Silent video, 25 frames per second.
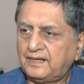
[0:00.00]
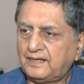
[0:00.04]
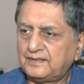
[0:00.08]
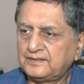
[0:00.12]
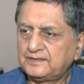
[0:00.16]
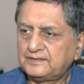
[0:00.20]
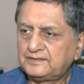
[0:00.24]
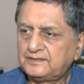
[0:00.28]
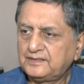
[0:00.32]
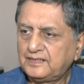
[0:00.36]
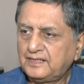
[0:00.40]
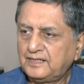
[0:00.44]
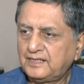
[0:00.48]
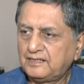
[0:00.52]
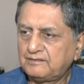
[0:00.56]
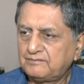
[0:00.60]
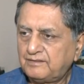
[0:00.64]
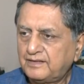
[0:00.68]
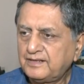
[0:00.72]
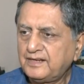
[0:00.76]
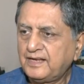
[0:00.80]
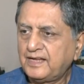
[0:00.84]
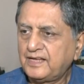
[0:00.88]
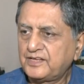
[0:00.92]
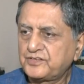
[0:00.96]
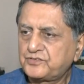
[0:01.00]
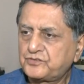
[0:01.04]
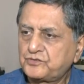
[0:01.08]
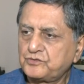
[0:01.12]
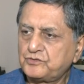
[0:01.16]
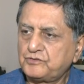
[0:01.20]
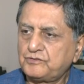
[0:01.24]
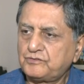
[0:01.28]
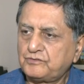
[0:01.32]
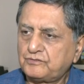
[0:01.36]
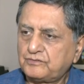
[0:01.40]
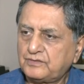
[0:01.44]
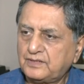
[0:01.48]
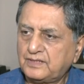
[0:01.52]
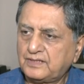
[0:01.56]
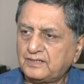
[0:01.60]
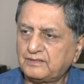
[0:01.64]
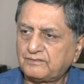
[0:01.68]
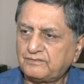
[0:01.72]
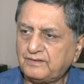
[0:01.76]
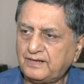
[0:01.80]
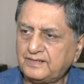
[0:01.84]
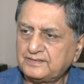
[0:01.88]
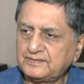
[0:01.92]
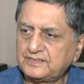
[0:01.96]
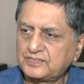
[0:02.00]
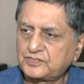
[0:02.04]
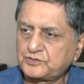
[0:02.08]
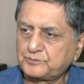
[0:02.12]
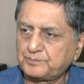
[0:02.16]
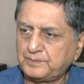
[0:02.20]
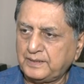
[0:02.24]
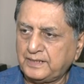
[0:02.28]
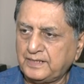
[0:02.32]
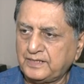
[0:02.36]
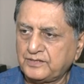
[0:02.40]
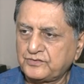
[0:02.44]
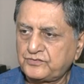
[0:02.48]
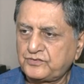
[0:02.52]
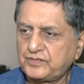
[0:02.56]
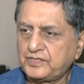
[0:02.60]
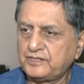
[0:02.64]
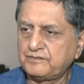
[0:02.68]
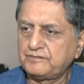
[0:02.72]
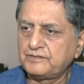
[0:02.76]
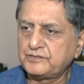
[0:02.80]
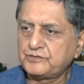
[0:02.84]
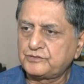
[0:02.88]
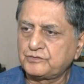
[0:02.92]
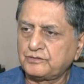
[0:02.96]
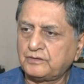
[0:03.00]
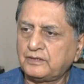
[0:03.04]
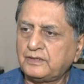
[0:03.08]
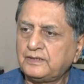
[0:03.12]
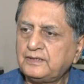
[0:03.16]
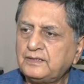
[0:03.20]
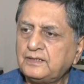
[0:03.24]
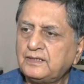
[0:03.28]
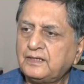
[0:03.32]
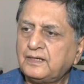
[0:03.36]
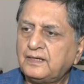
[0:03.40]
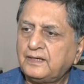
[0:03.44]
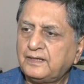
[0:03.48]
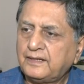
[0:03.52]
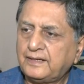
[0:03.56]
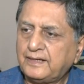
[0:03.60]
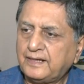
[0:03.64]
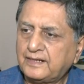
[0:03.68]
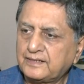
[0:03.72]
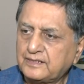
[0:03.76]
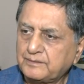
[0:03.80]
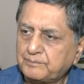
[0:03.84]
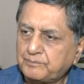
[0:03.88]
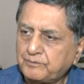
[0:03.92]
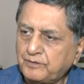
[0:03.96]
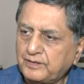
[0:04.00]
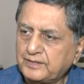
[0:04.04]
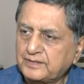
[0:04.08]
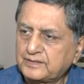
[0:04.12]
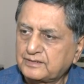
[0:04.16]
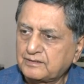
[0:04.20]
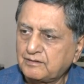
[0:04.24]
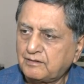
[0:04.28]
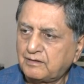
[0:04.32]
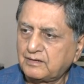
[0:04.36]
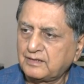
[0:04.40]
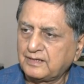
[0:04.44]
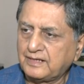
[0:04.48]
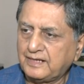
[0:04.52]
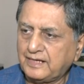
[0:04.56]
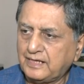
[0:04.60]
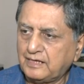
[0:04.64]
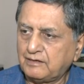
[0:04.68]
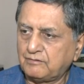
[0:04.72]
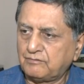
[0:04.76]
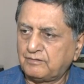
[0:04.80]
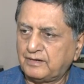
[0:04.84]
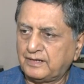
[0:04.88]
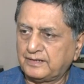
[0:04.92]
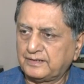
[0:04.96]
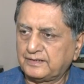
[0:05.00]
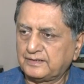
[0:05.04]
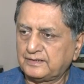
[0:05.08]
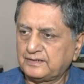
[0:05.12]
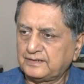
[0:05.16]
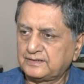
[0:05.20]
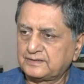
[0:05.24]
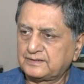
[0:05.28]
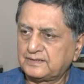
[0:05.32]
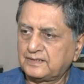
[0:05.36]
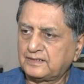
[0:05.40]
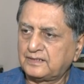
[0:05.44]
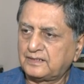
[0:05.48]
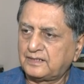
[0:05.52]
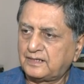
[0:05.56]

Aditya L1 has to uh, find its place eventually at a point called L1 it,